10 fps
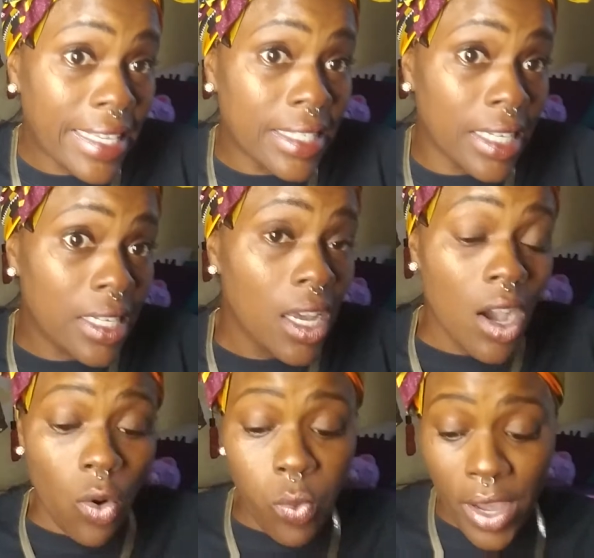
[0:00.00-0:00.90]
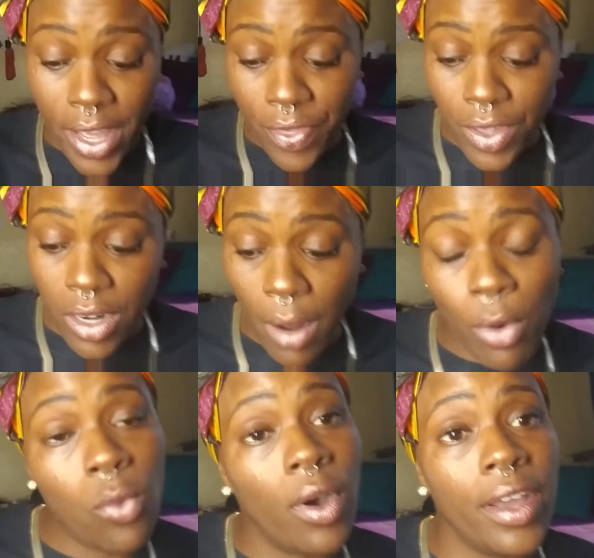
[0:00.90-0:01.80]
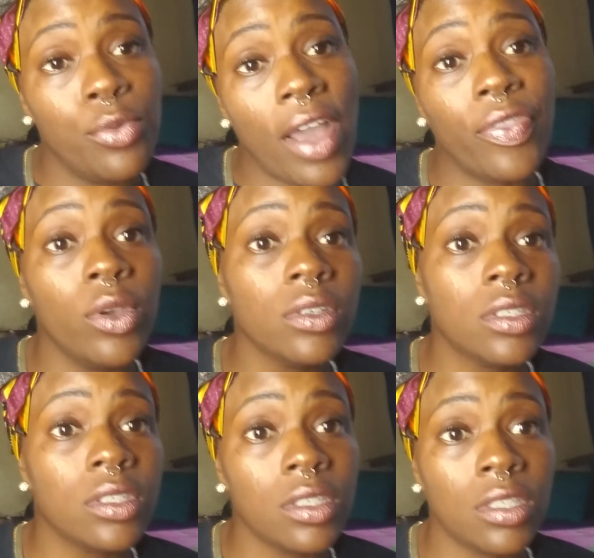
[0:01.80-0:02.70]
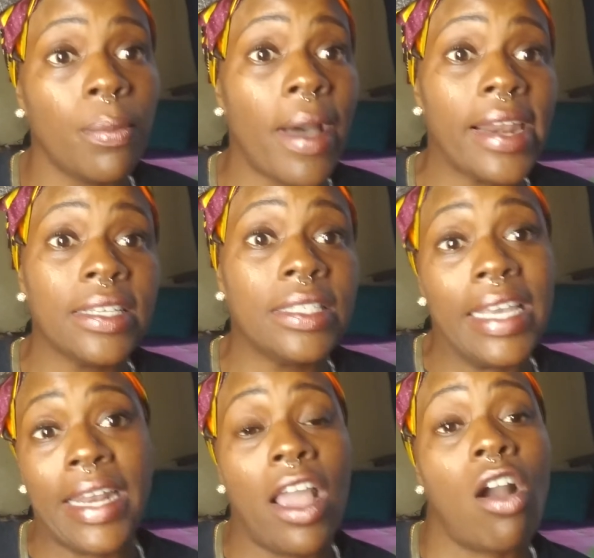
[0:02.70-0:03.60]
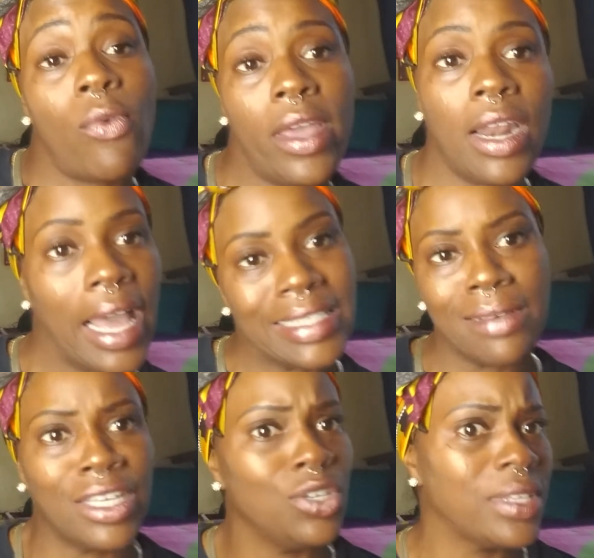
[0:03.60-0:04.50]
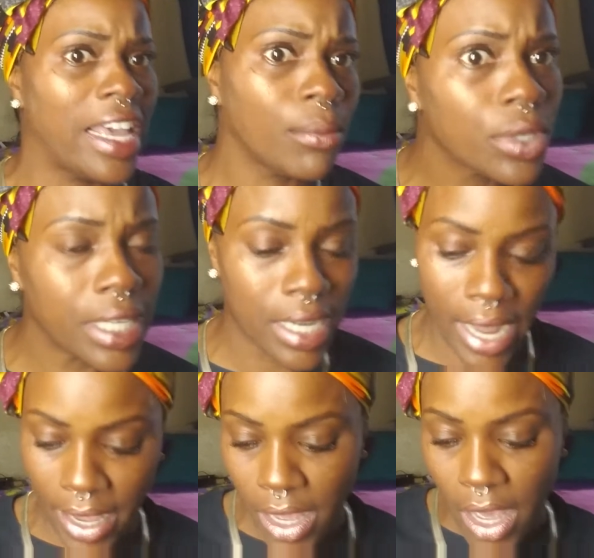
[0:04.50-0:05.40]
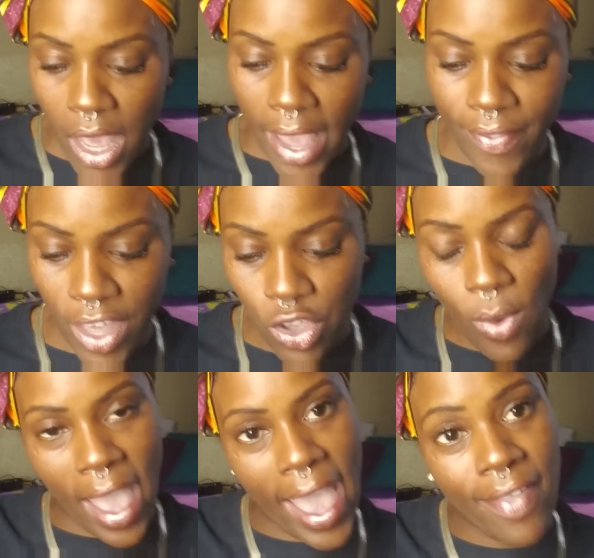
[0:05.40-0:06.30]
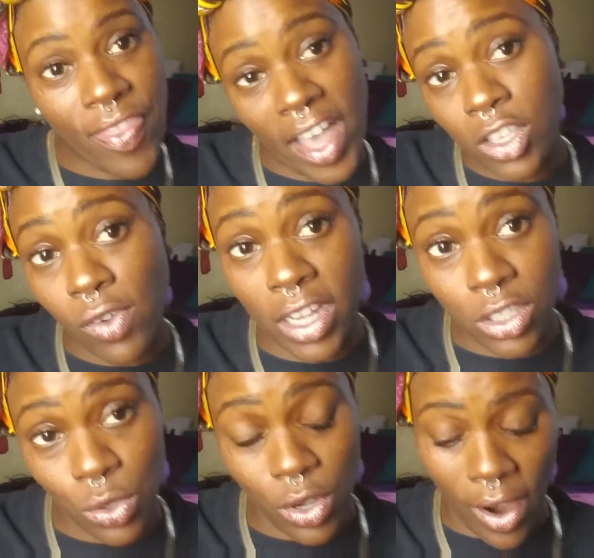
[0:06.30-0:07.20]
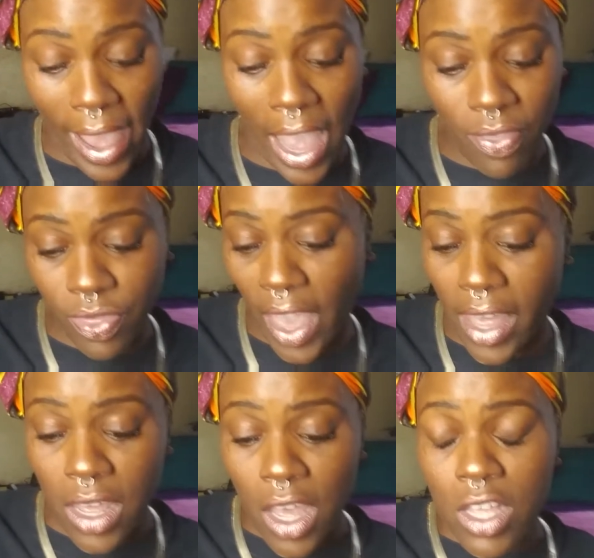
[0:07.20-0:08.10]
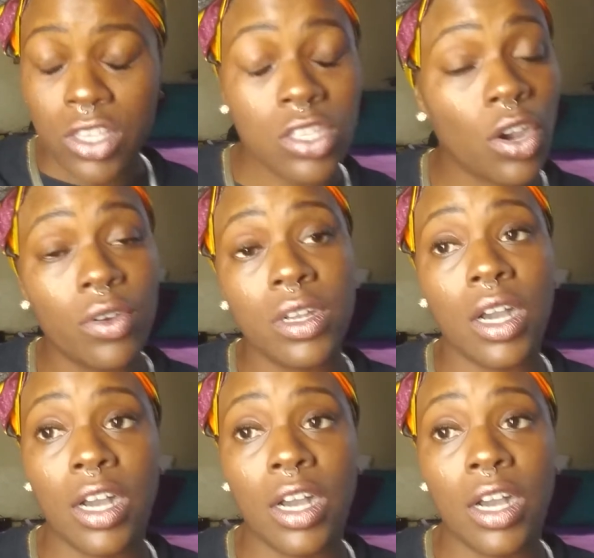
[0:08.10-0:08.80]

it with, number one, you have to use somebody's DNA already. A lot of times they use animal DNA. And then you add that trait to it, or add that certain